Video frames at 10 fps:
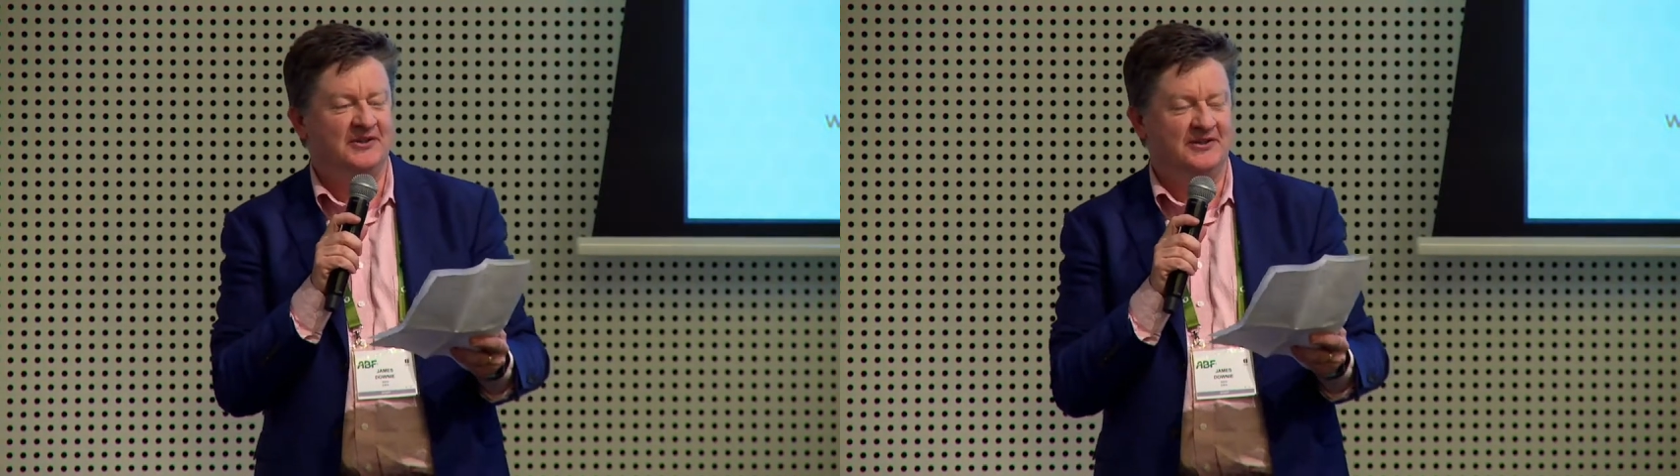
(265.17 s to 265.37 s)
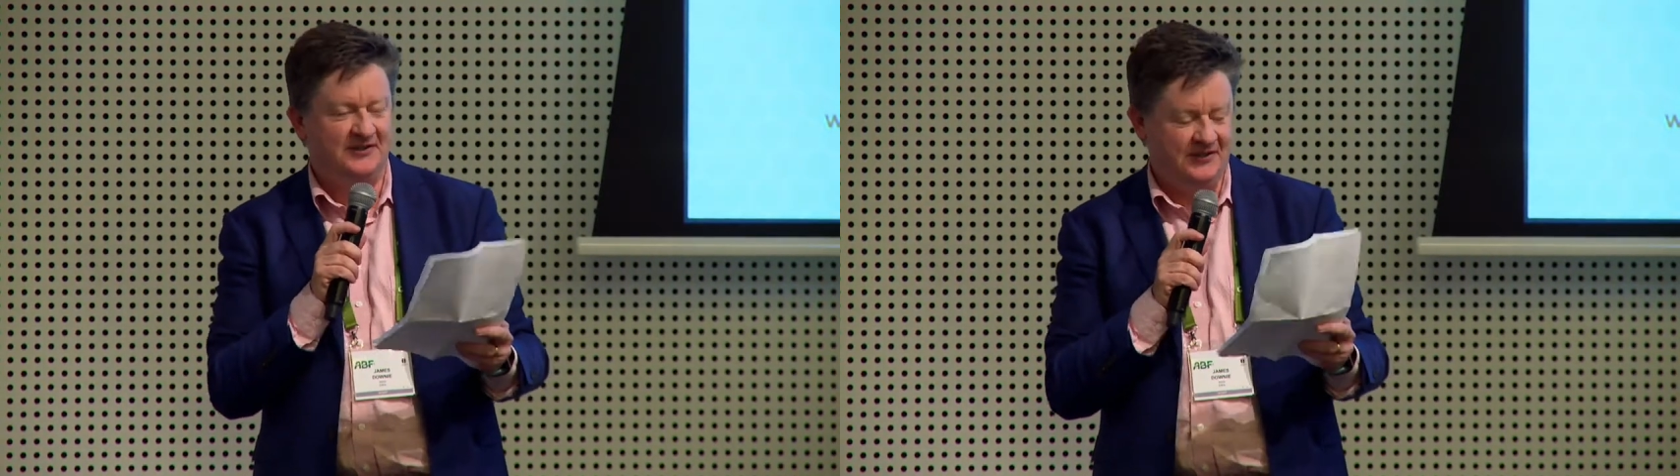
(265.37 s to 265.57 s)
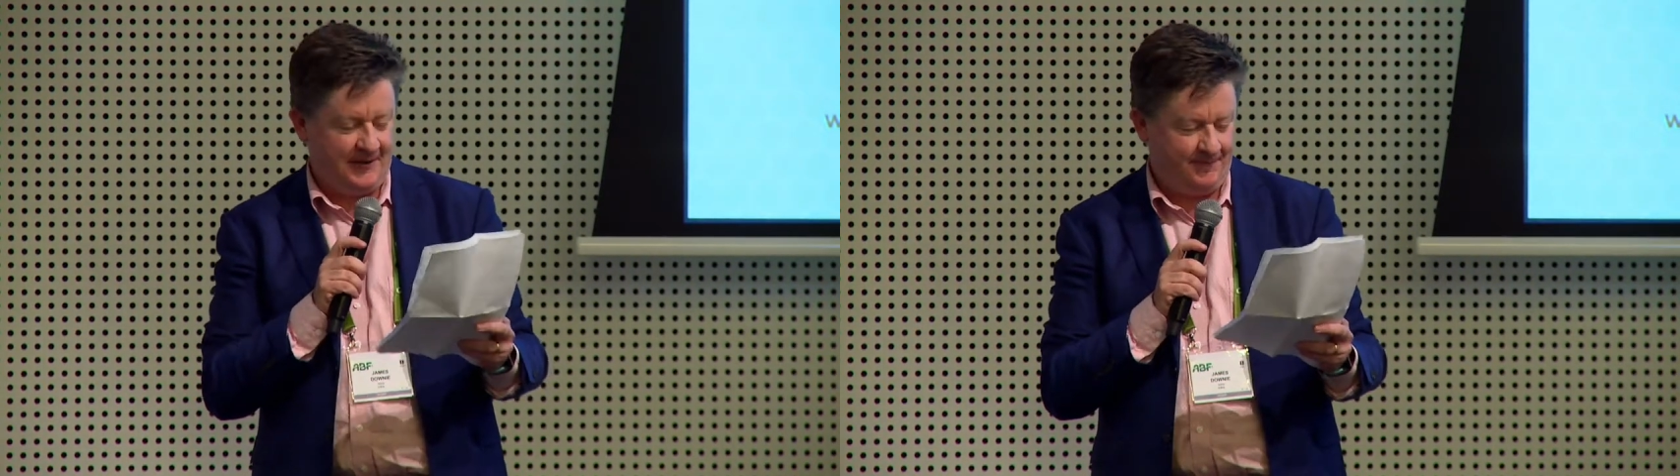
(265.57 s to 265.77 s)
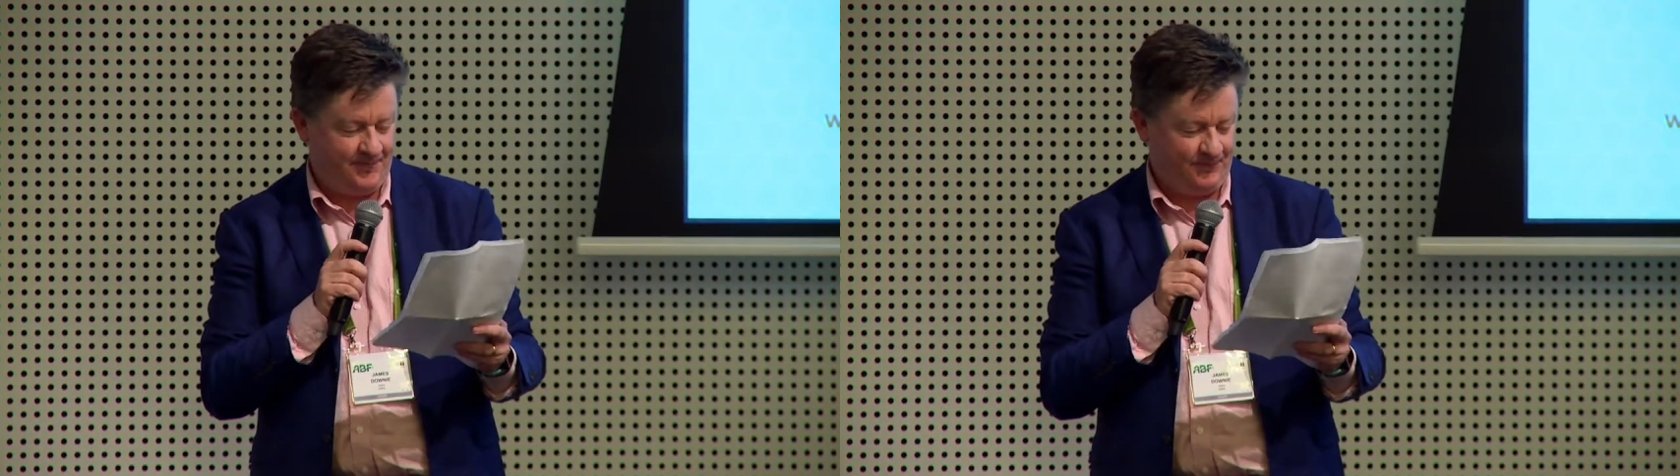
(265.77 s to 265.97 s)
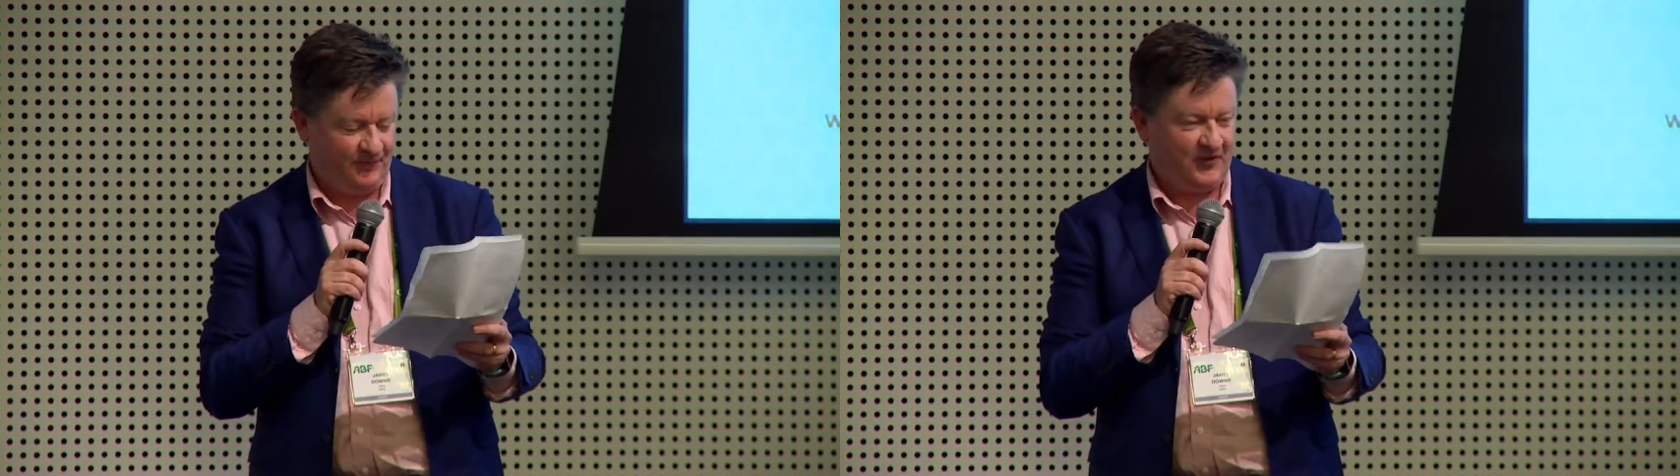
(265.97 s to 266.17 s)
And
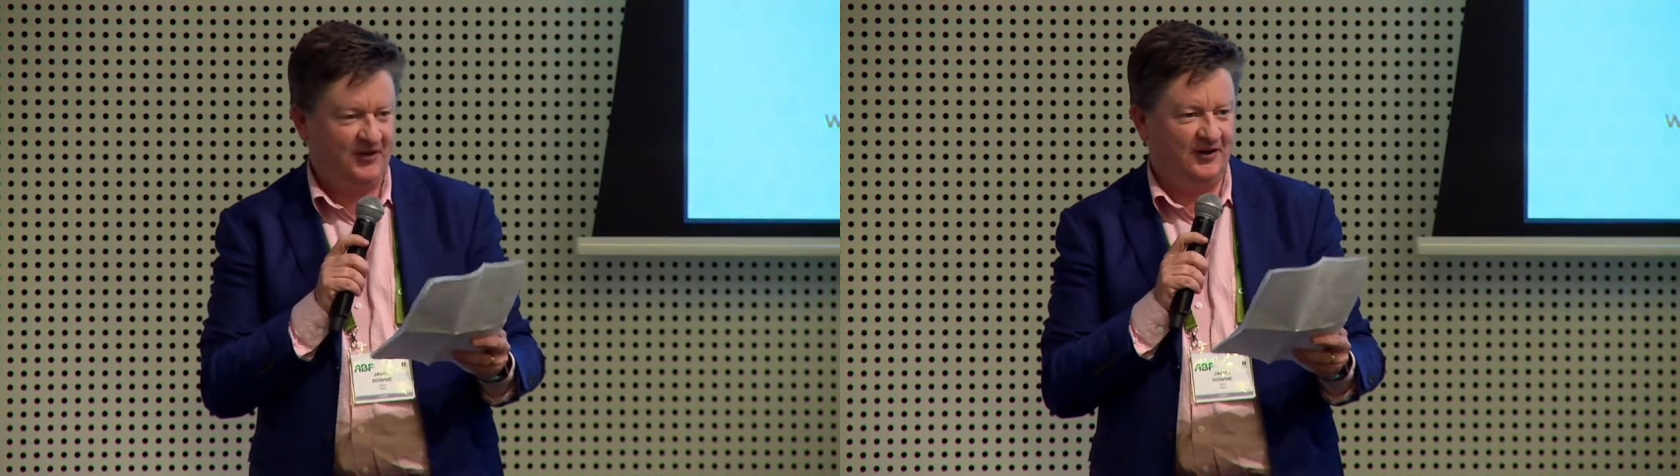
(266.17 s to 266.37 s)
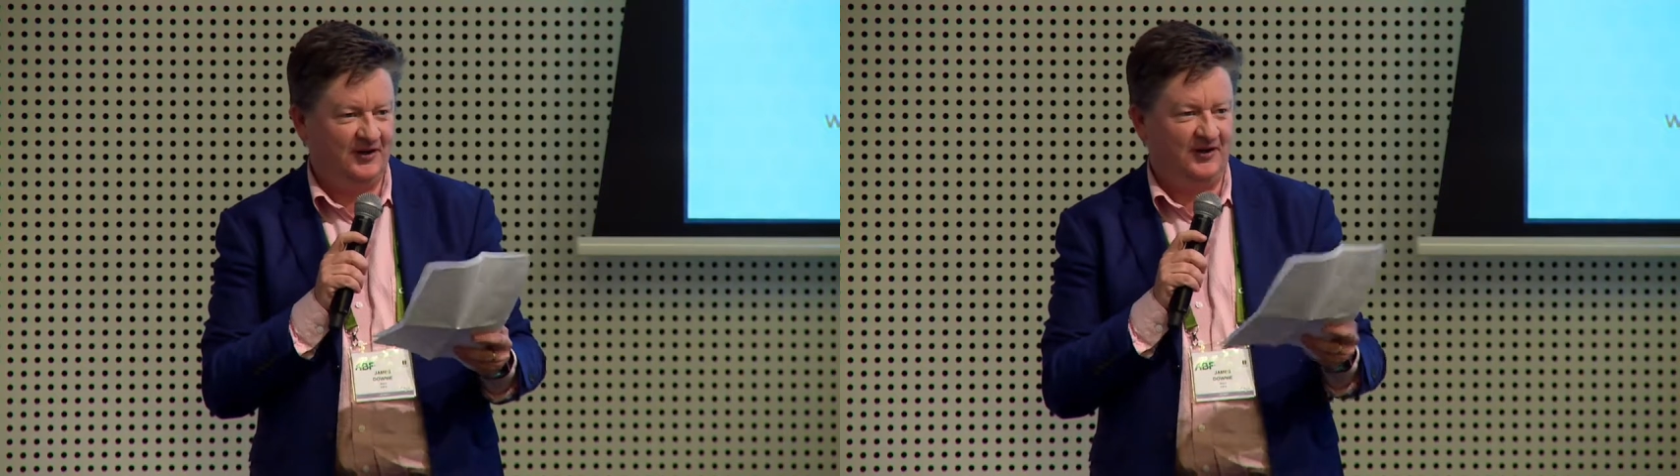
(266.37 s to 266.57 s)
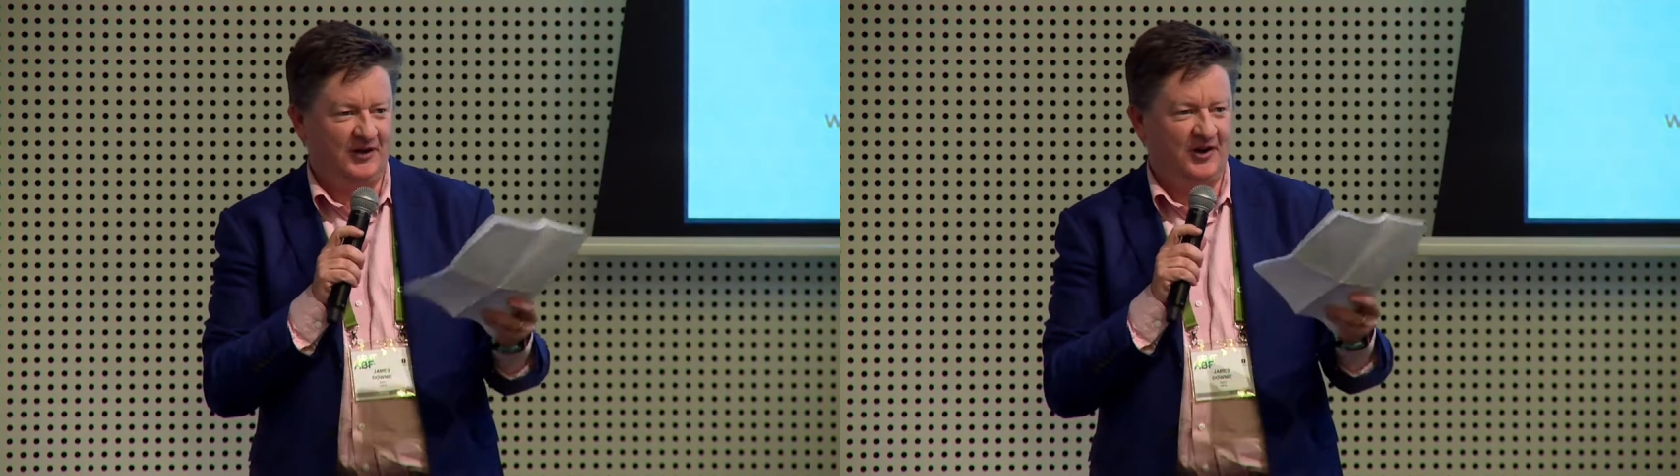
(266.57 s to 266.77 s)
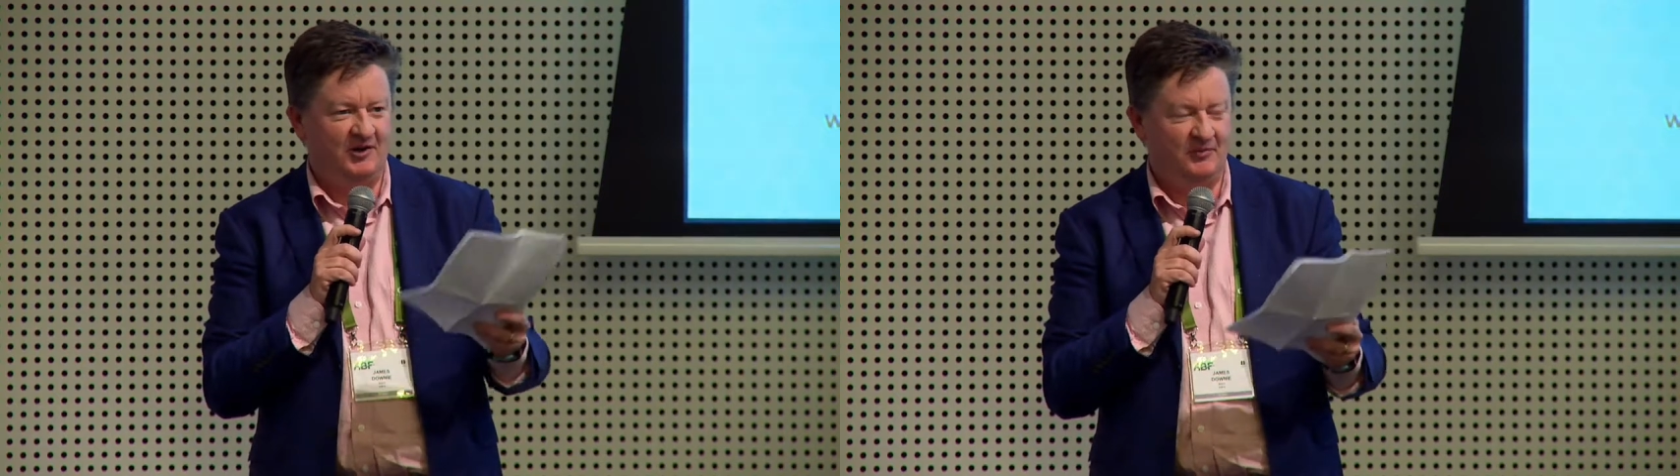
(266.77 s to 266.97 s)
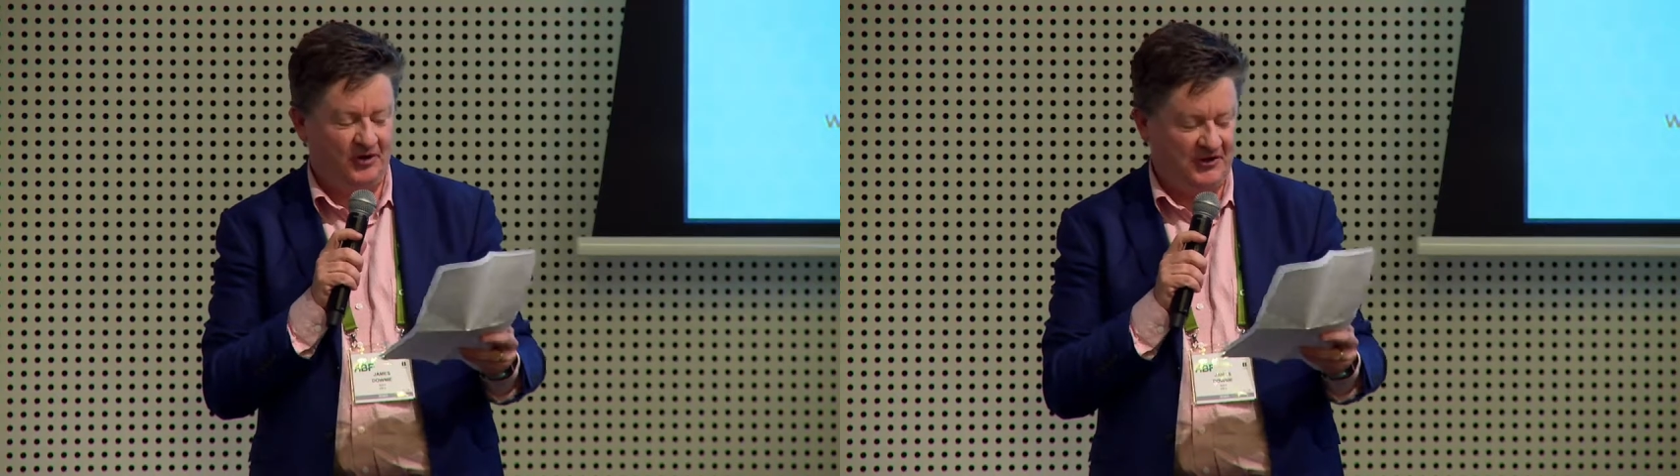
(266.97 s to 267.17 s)
I know
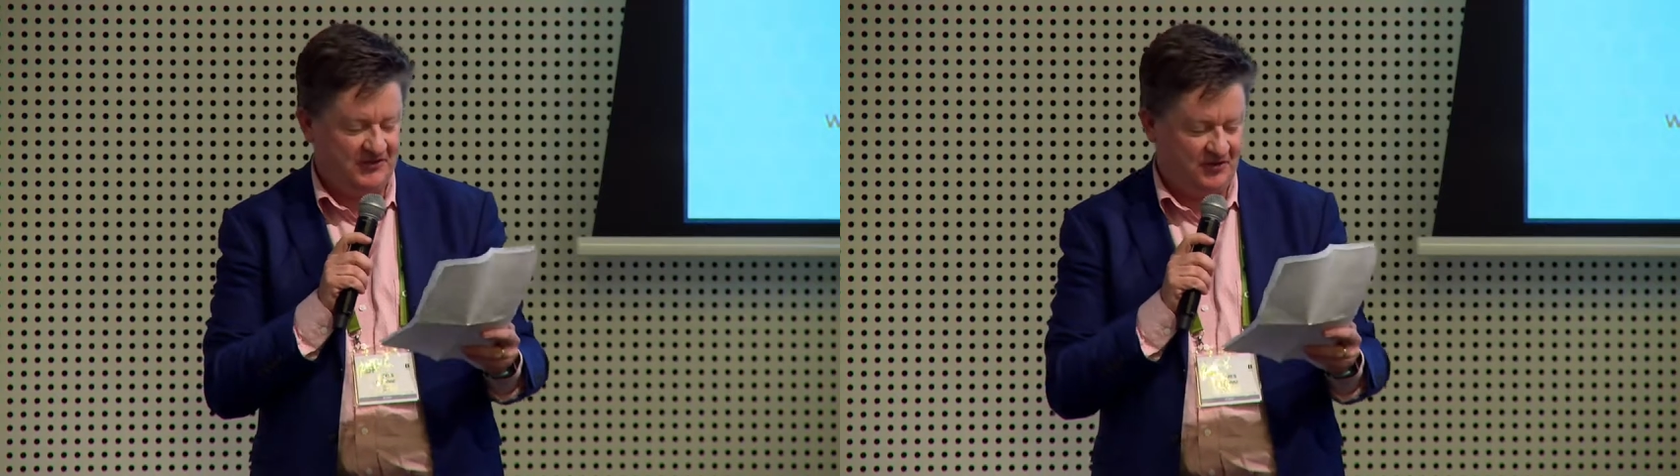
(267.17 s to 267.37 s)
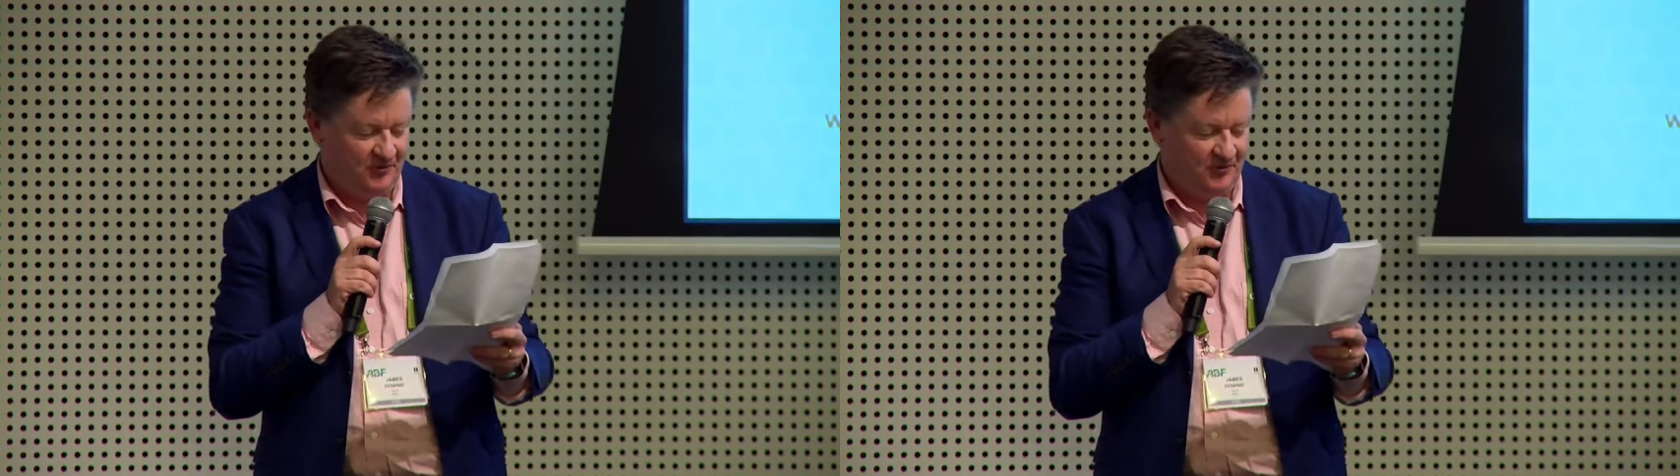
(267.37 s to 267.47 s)
I'm not easy